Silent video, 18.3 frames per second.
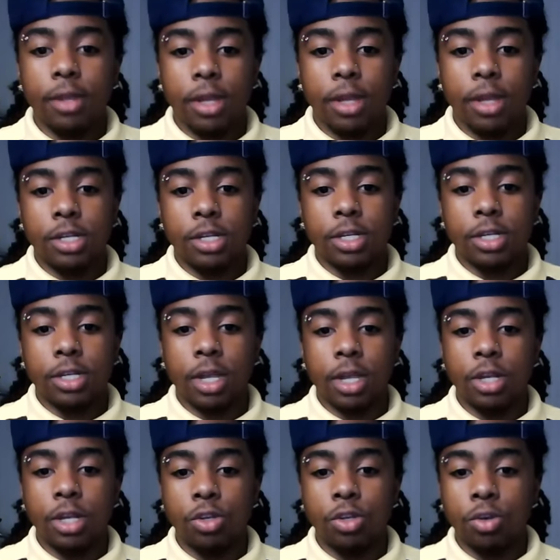it's just
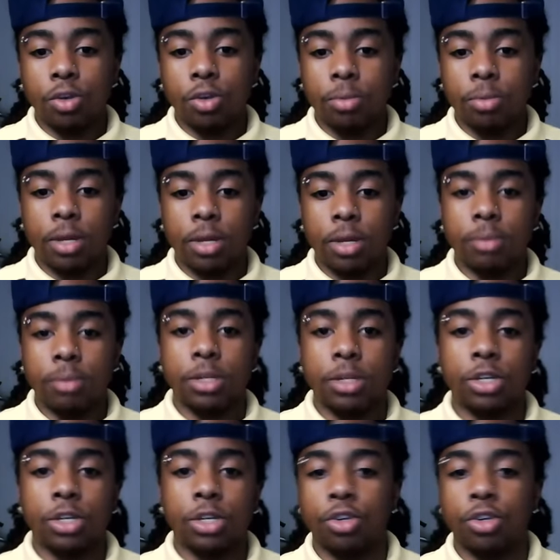like, you're going to become
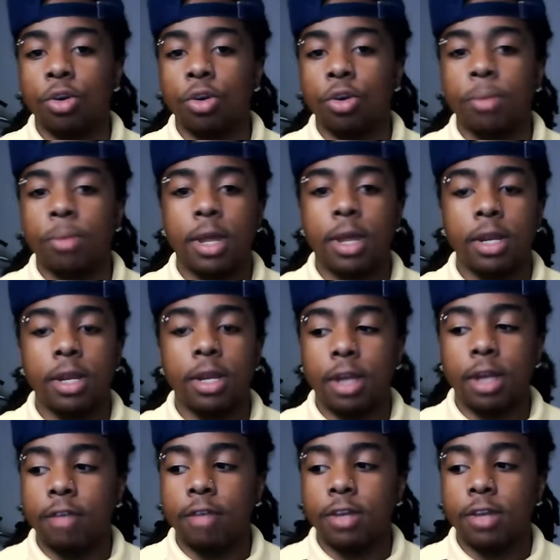such a strong man
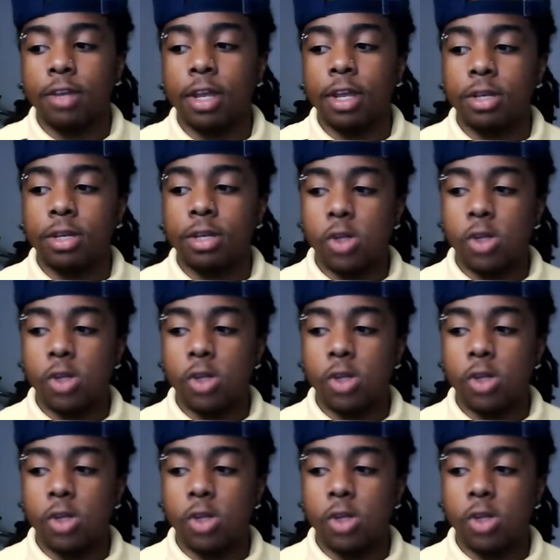after that.